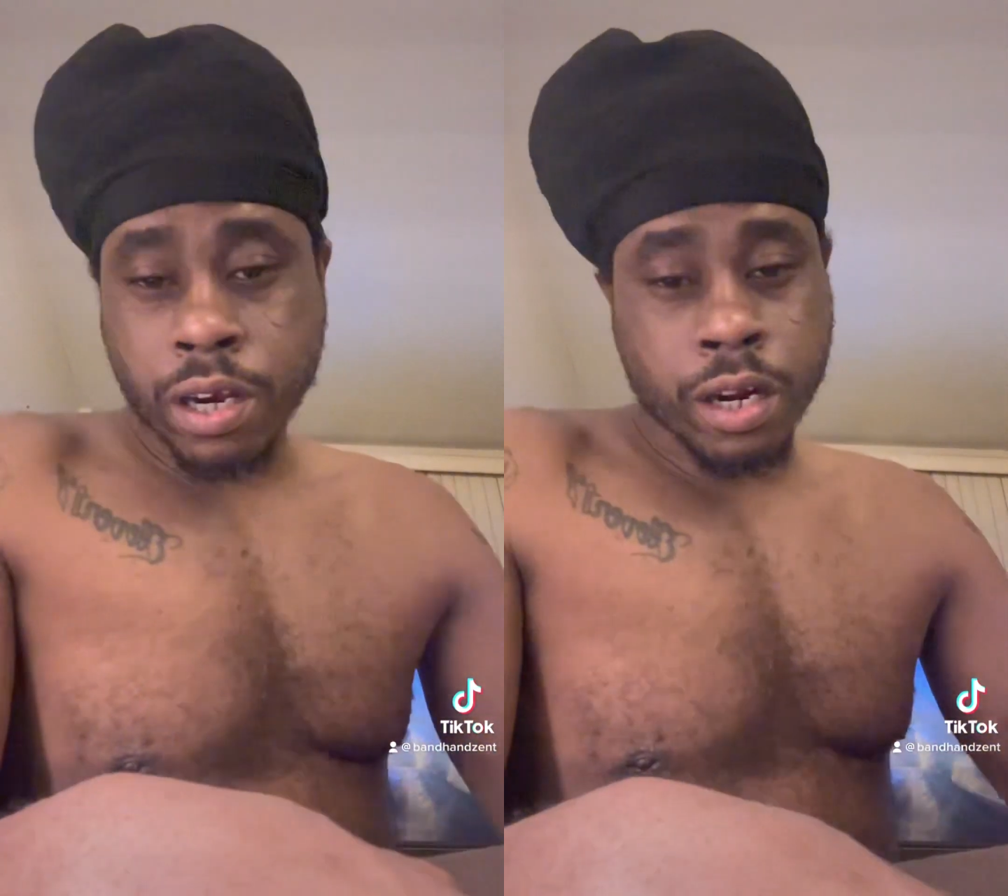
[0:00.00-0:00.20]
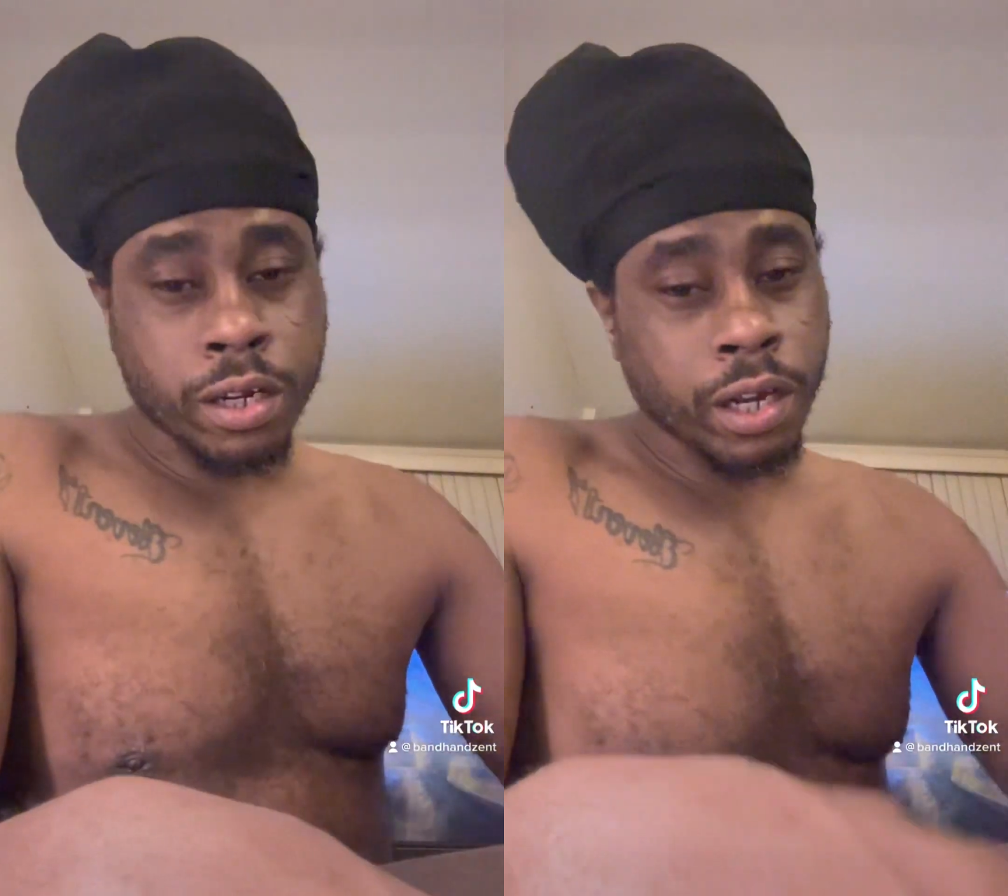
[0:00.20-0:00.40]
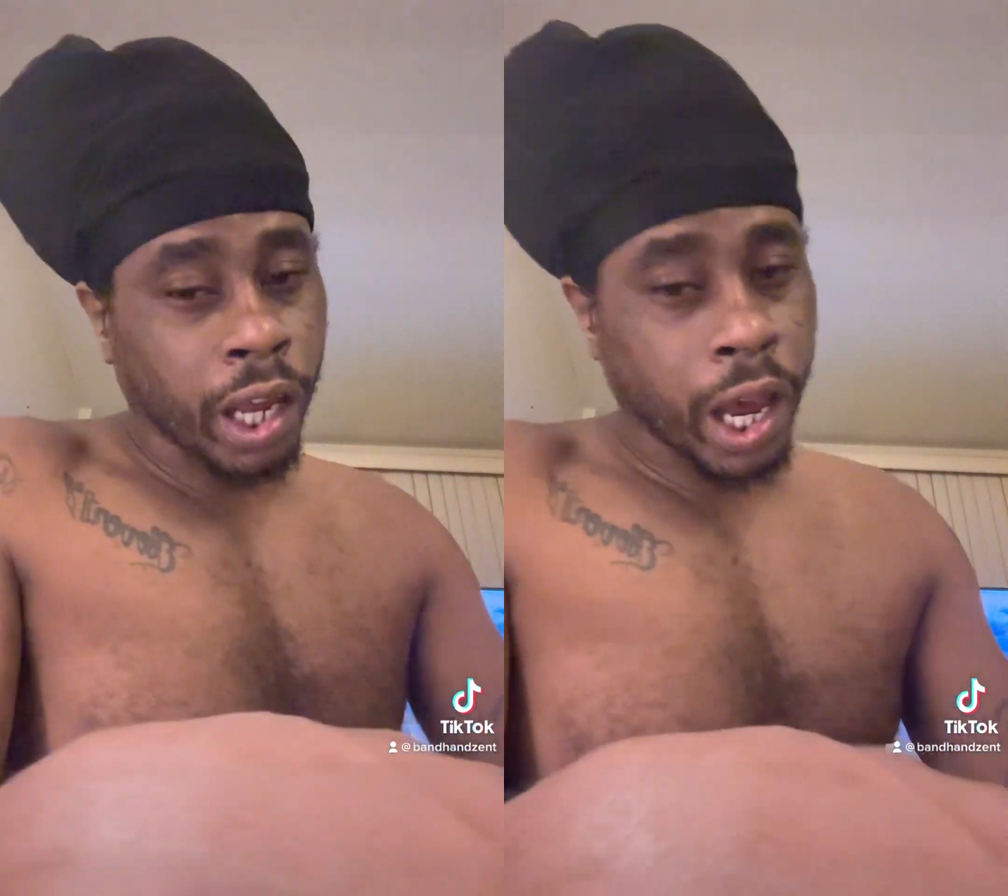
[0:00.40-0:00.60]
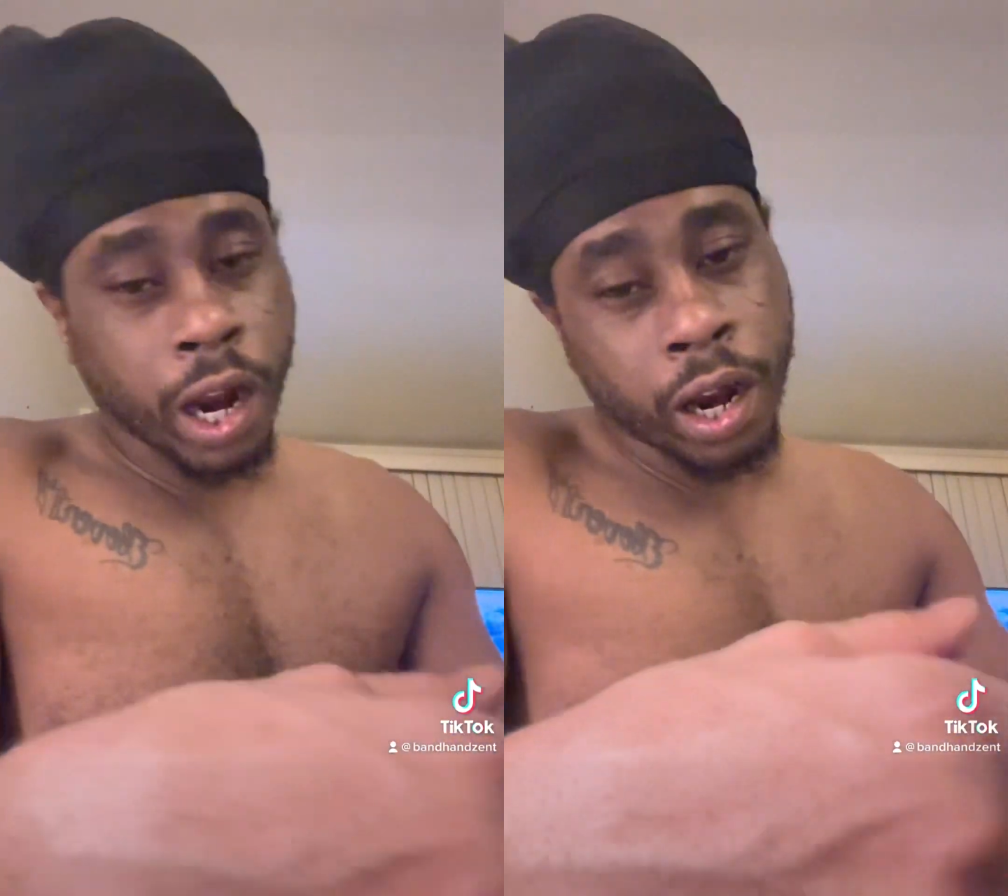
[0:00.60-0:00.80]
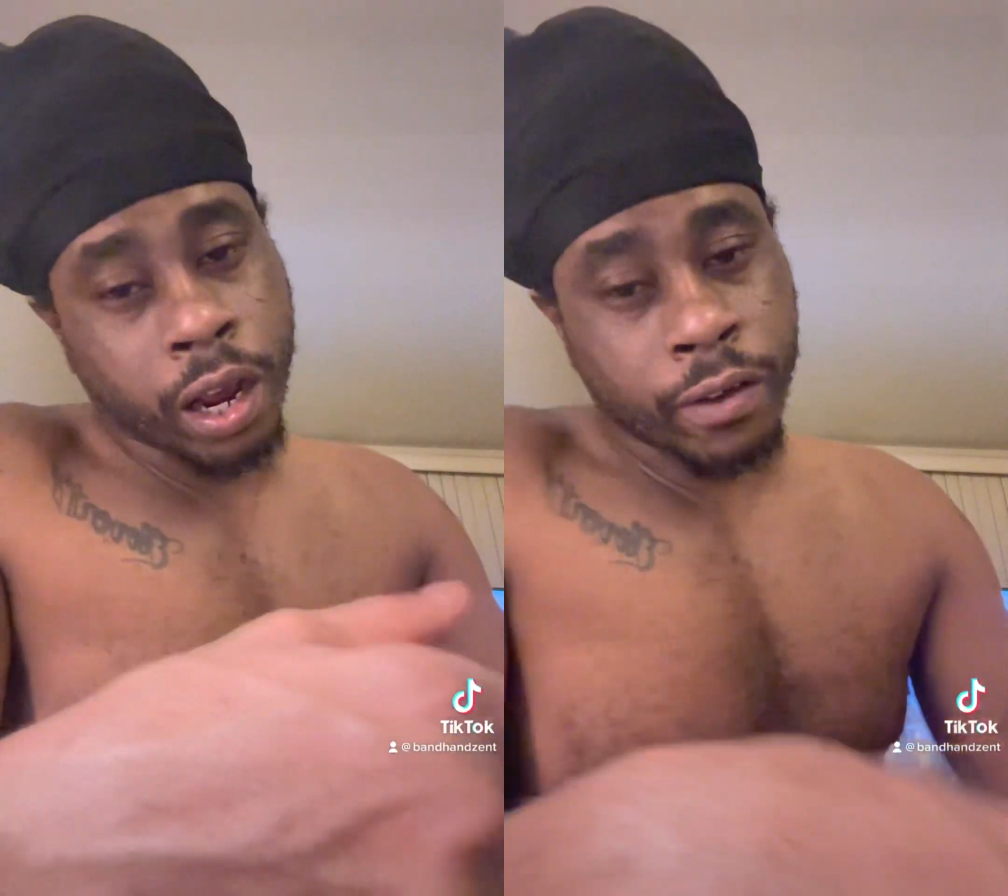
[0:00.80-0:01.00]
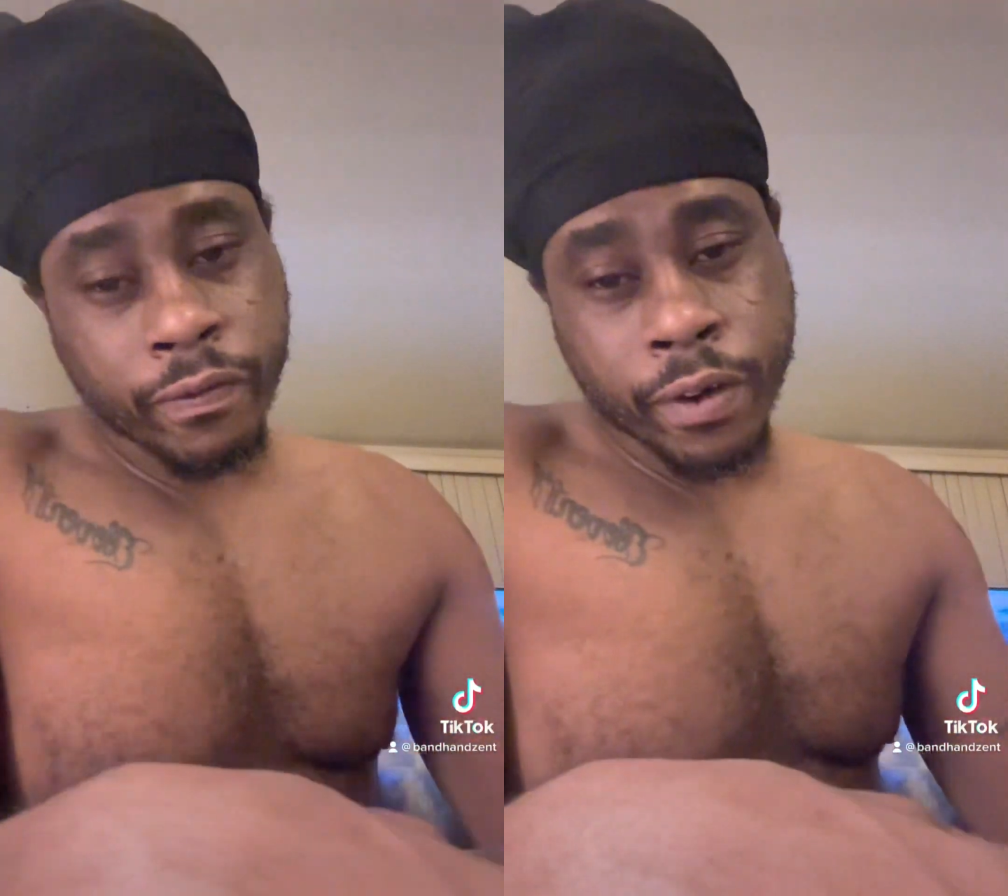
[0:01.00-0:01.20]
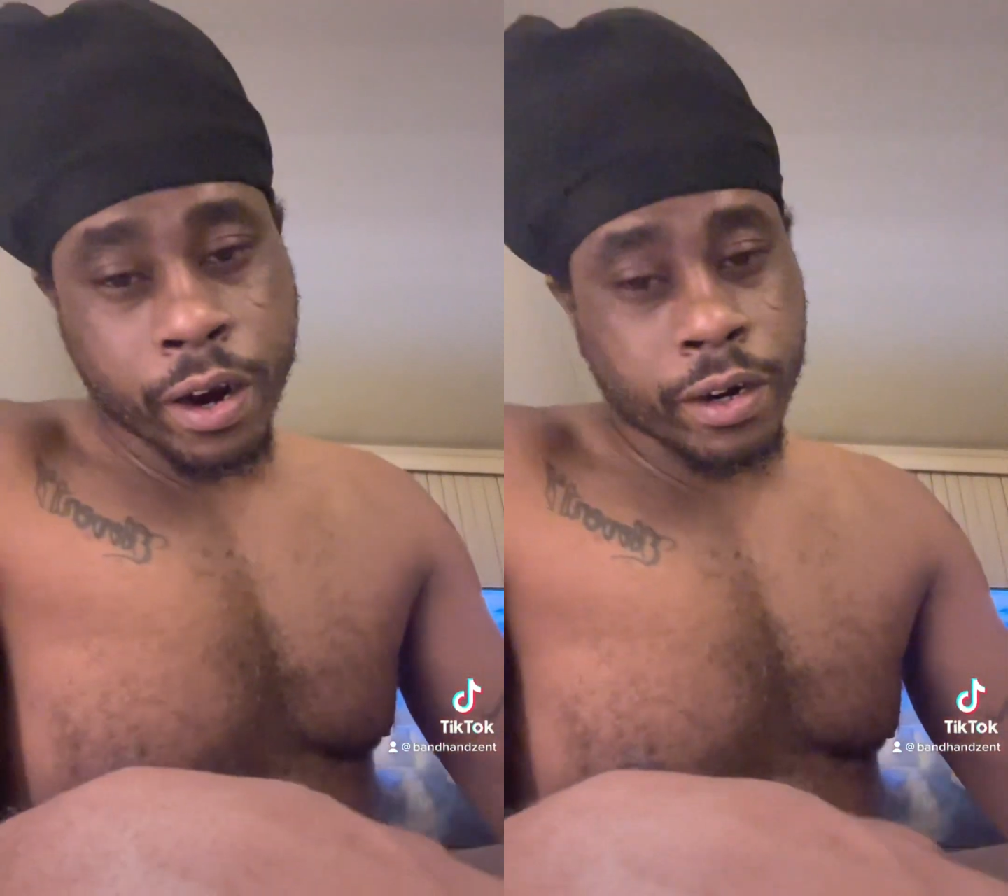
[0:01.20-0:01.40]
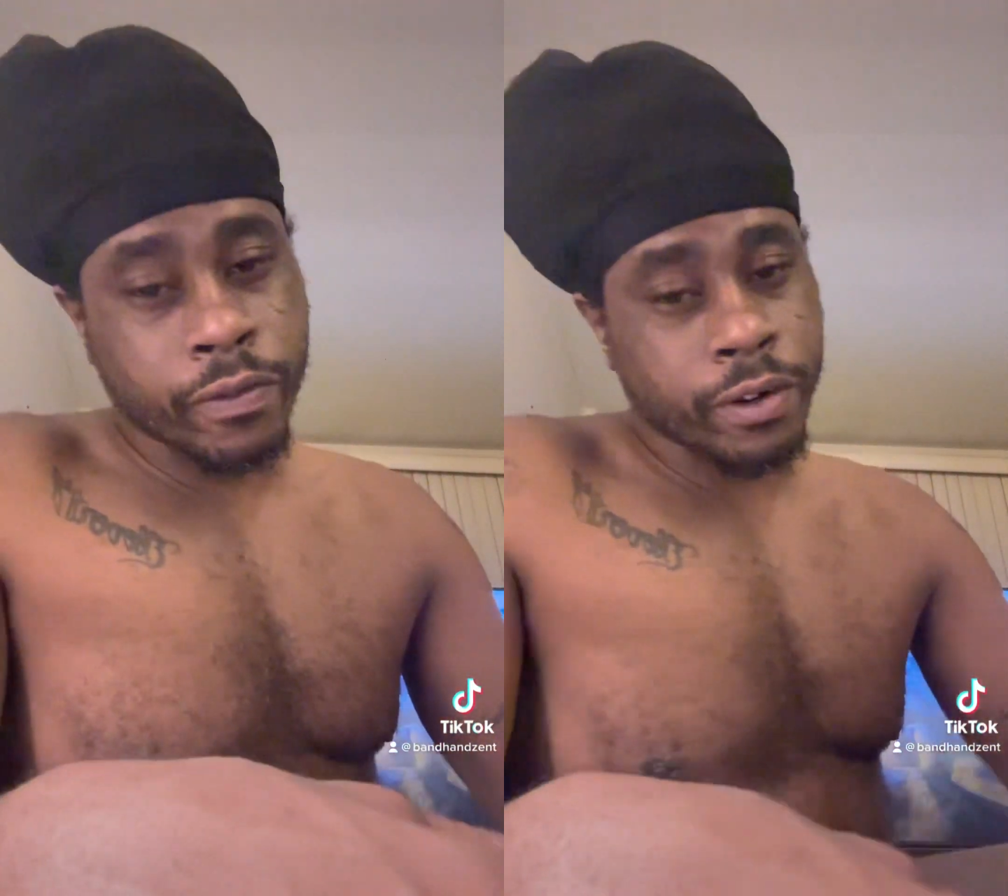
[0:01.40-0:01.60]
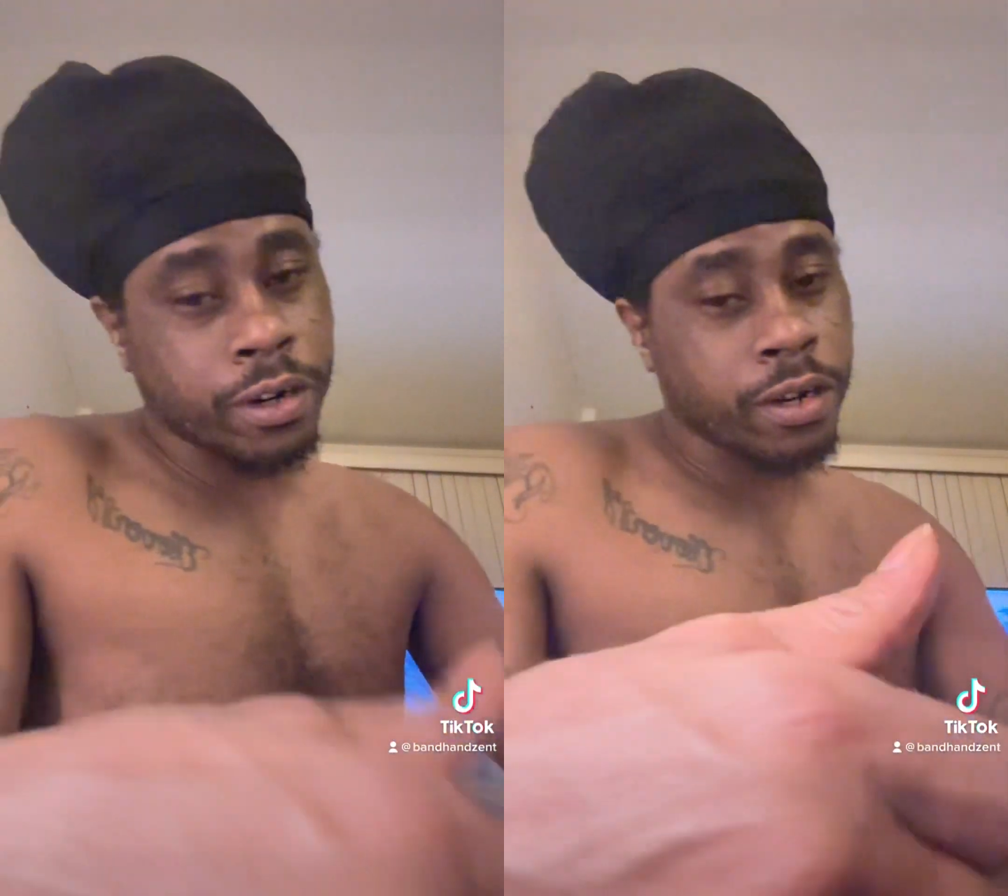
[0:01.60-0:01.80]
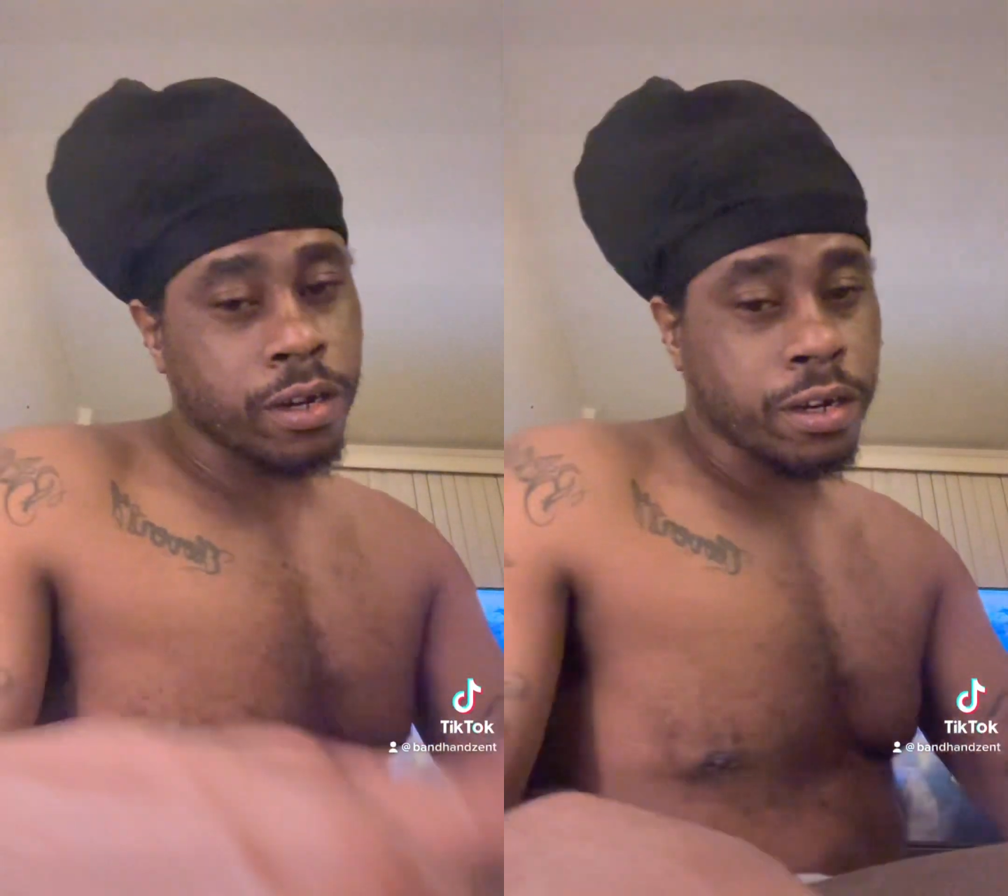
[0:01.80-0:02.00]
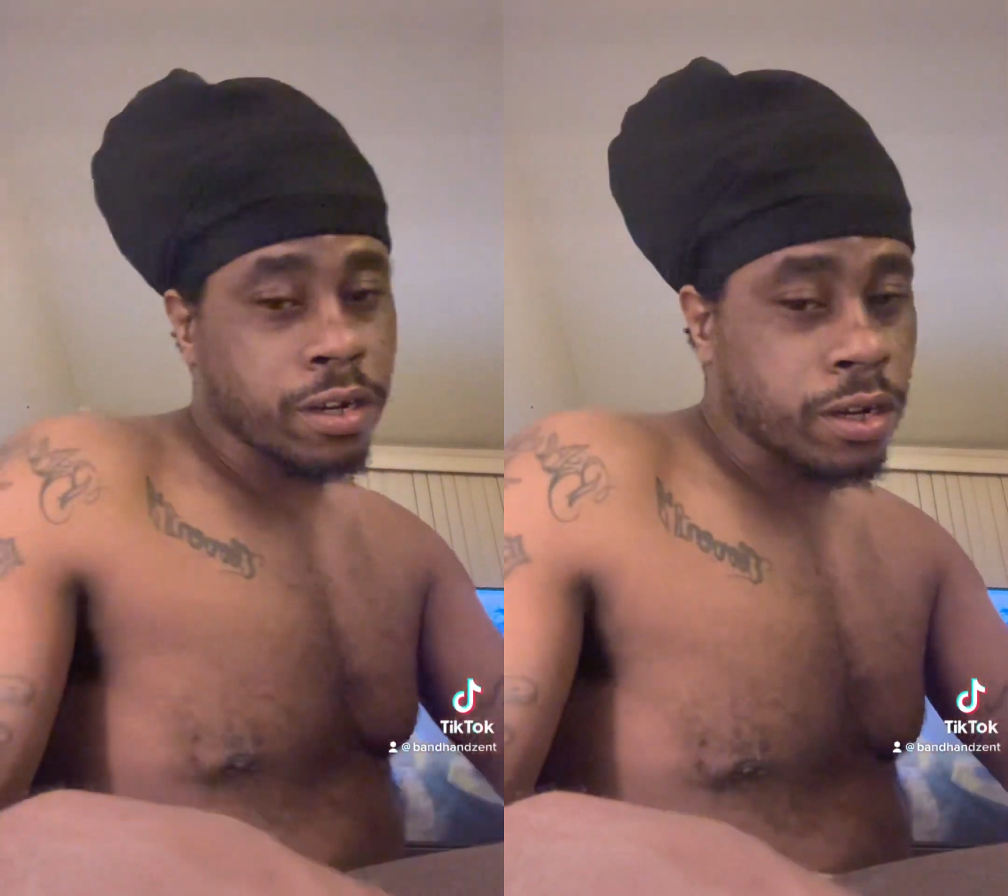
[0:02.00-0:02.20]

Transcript: her little Cadillac converter, and uh,